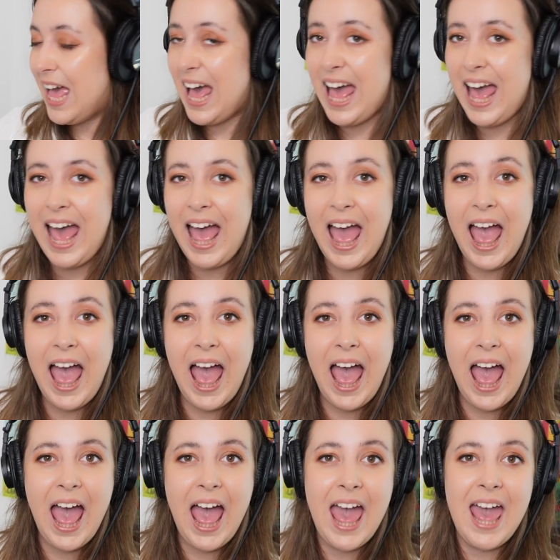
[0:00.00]

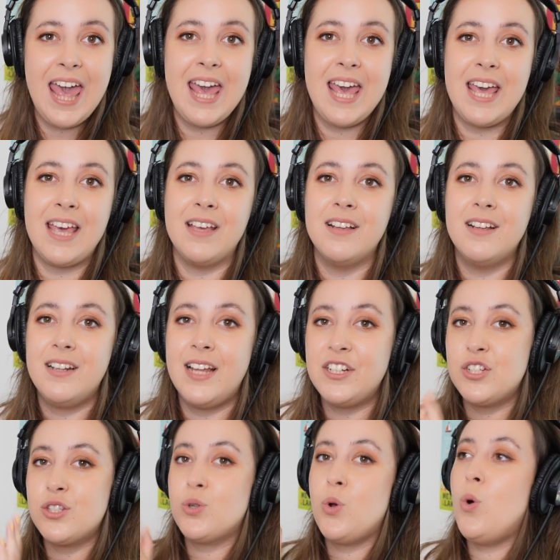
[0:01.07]
hey, like
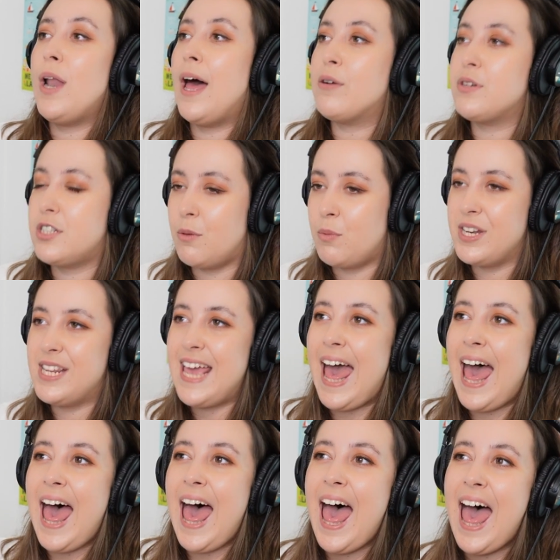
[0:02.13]
just call out to someone,
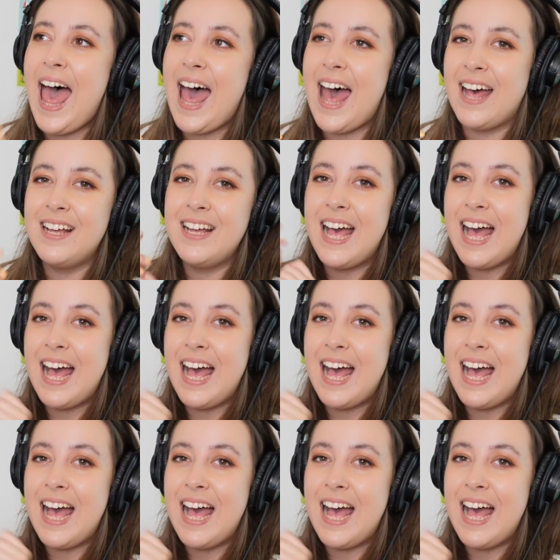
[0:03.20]
yeah,